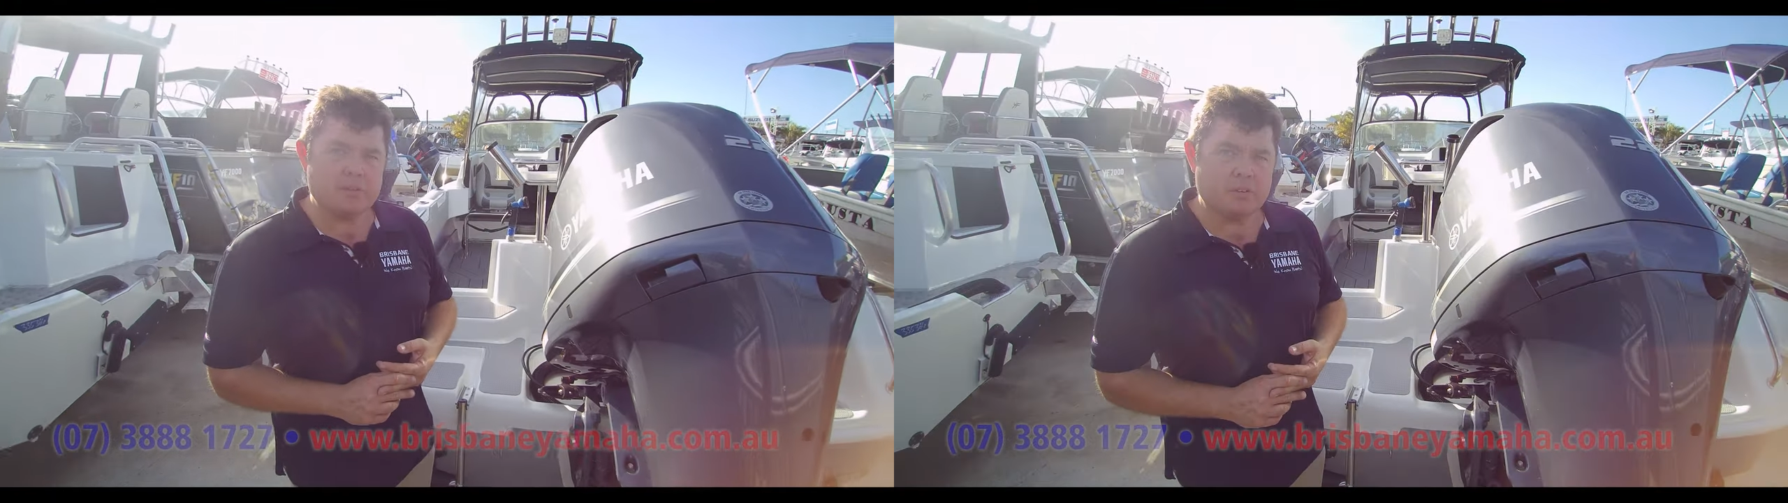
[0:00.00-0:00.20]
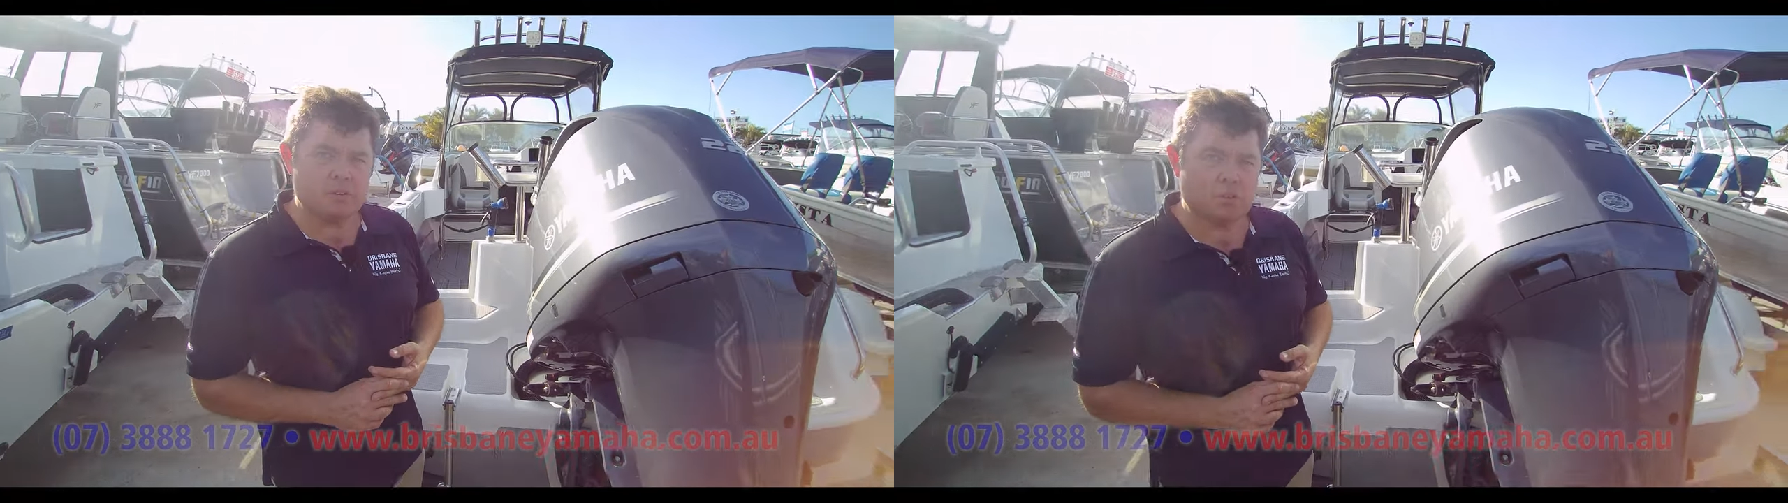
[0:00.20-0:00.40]

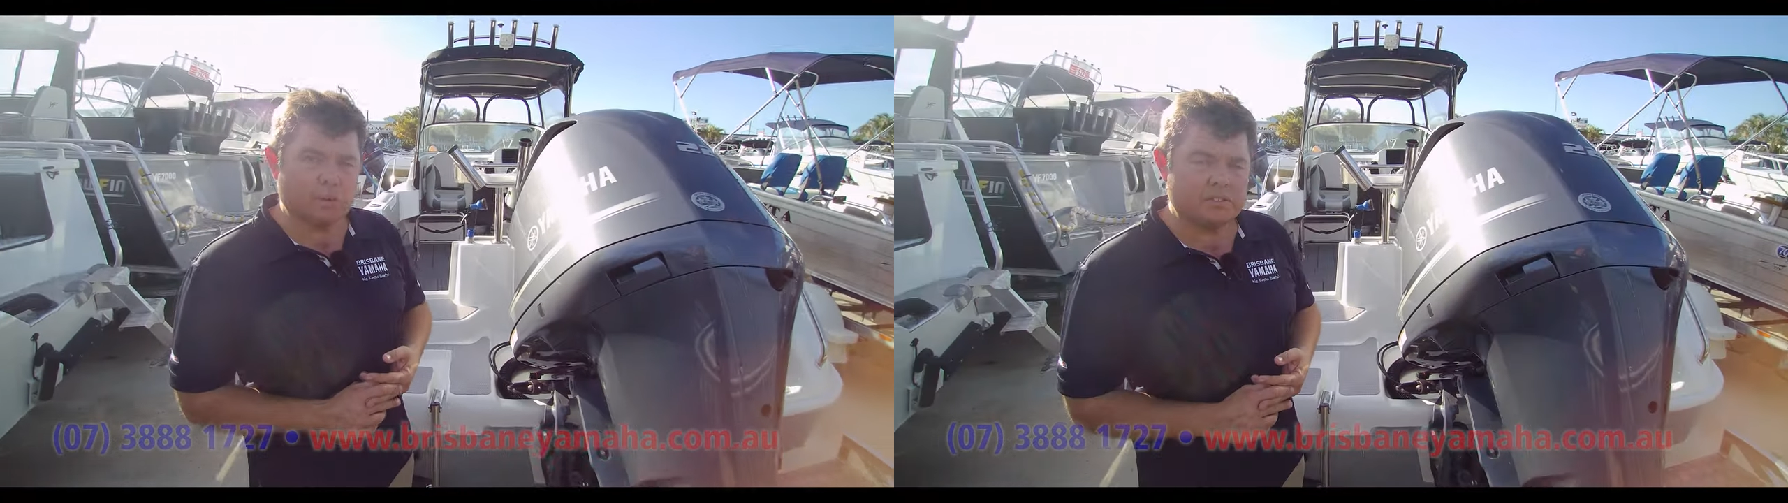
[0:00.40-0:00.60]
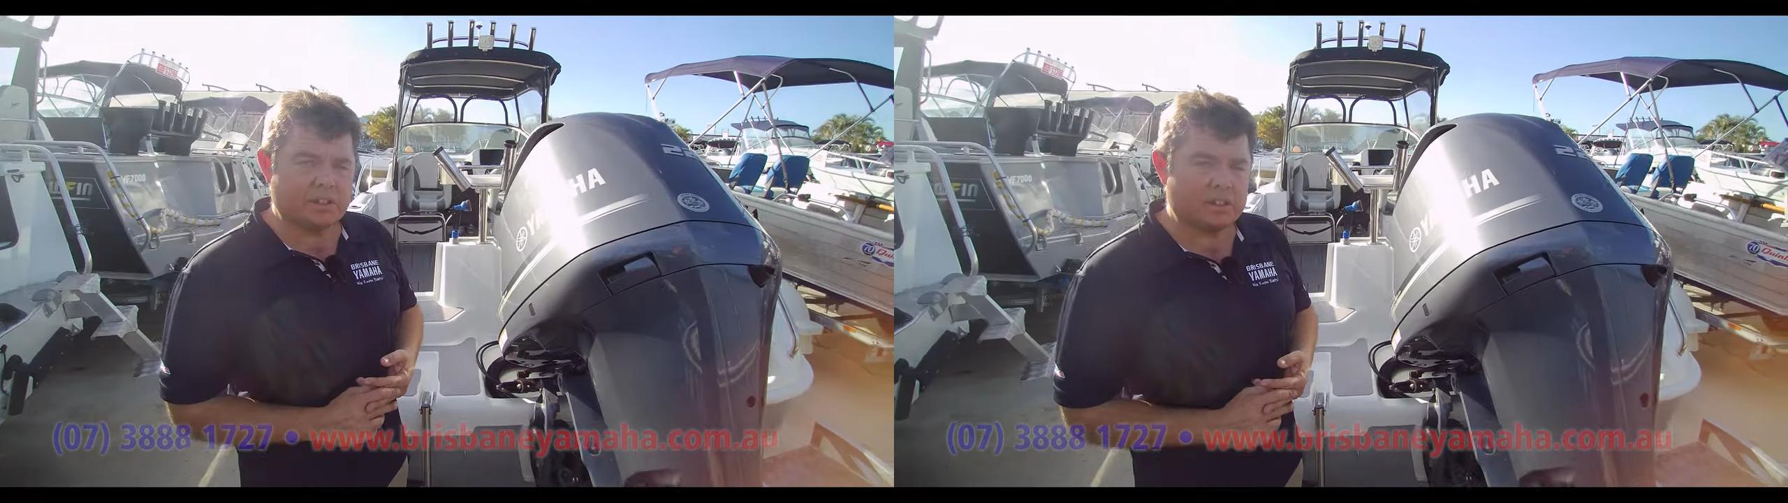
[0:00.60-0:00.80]
you've
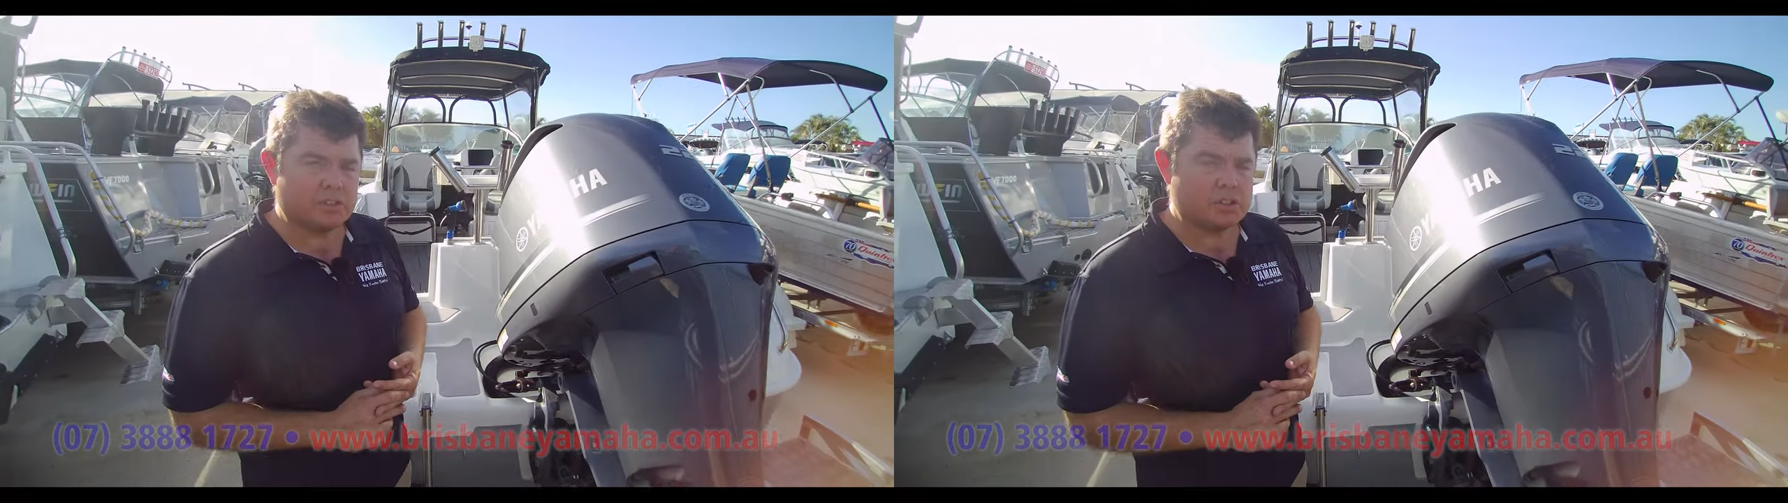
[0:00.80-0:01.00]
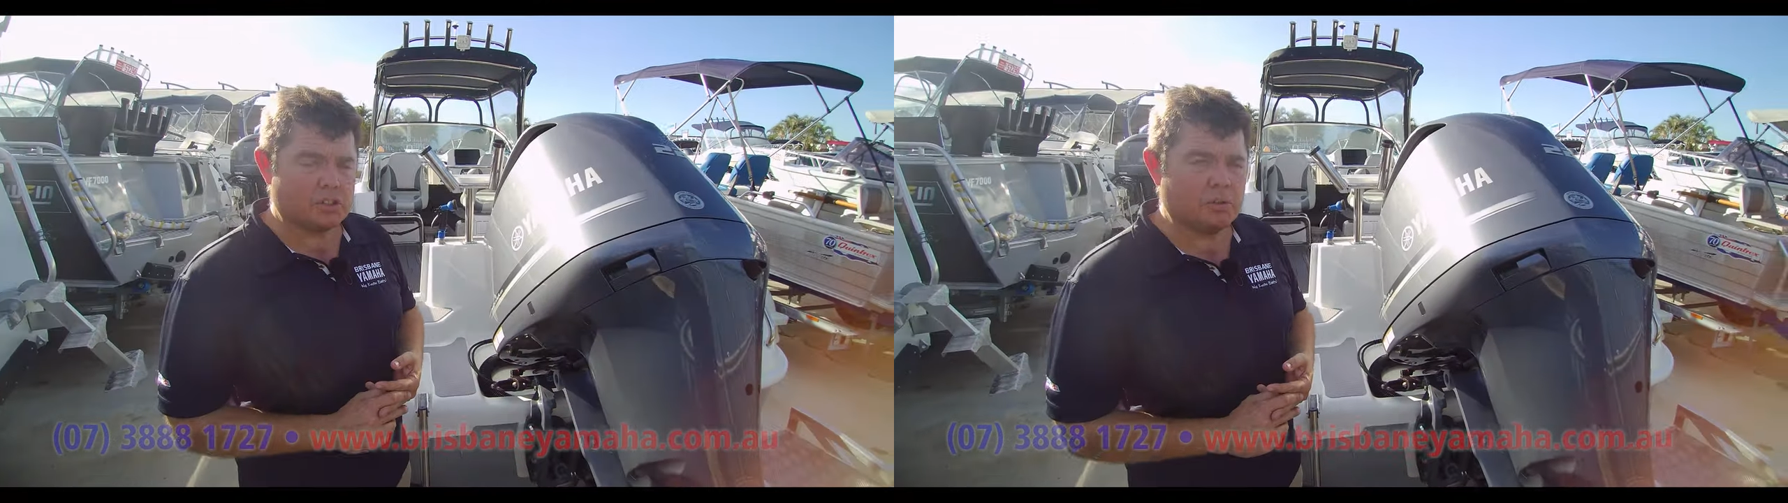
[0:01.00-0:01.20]
enjoyed the,
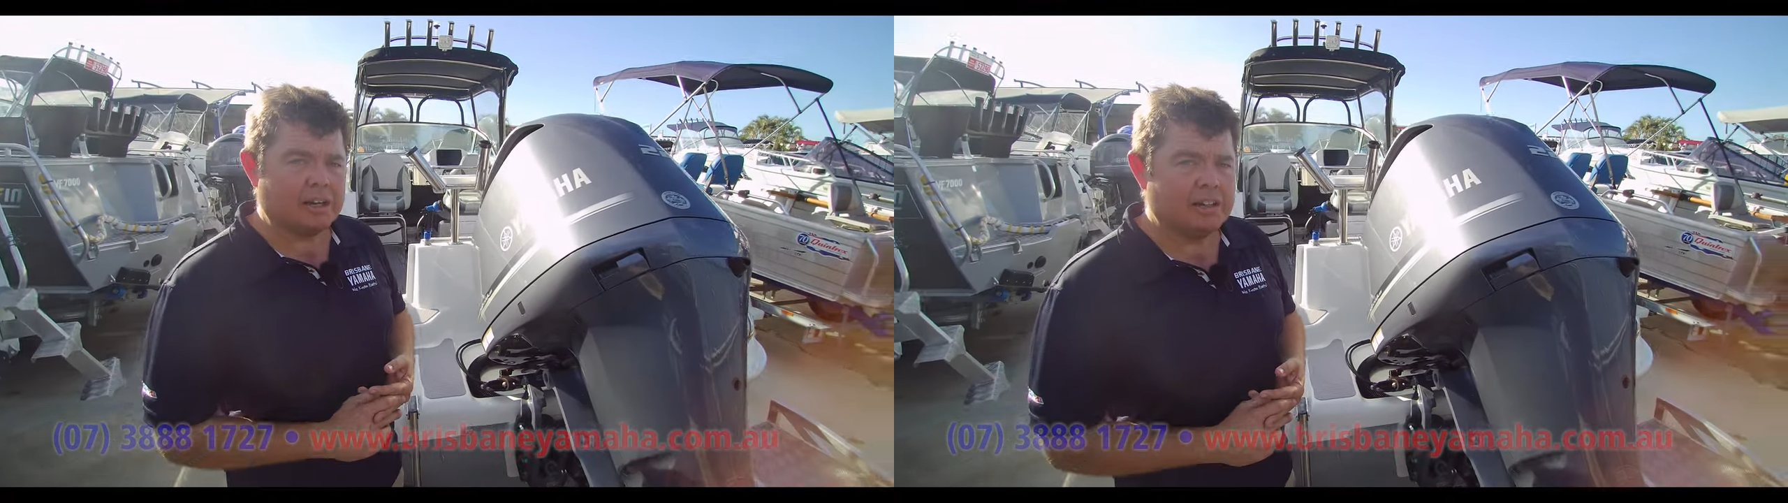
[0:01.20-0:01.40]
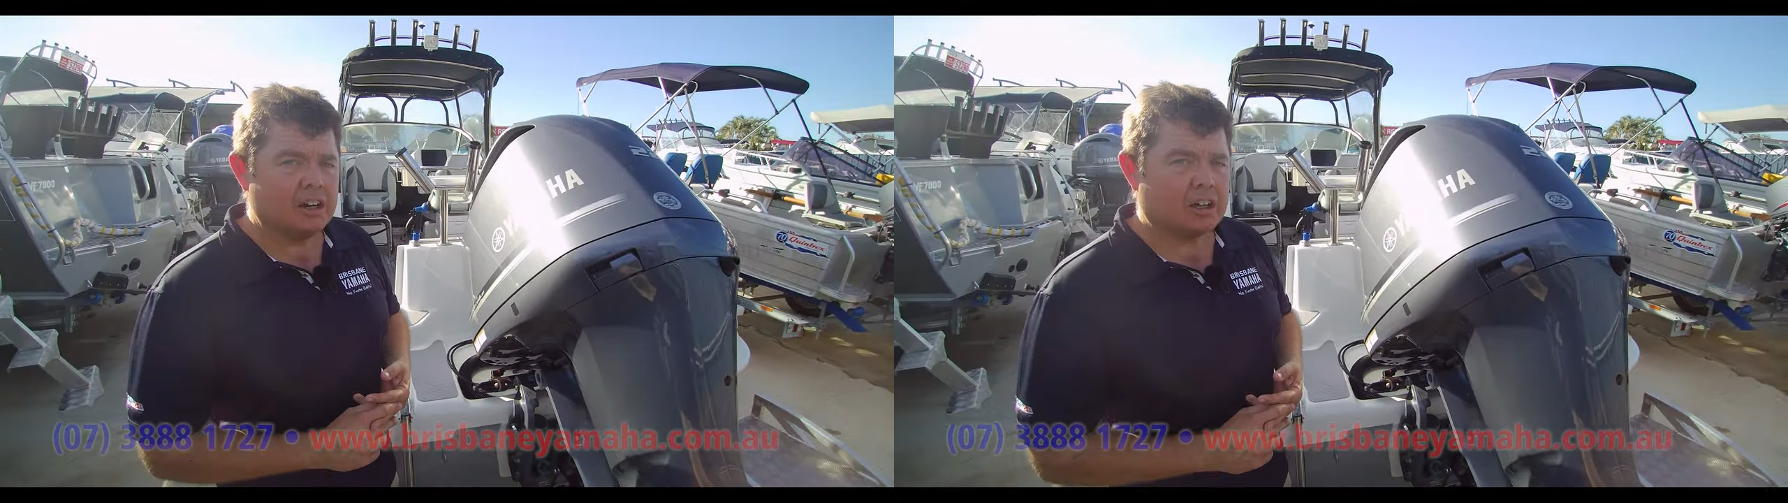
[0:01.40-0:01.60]
the tour.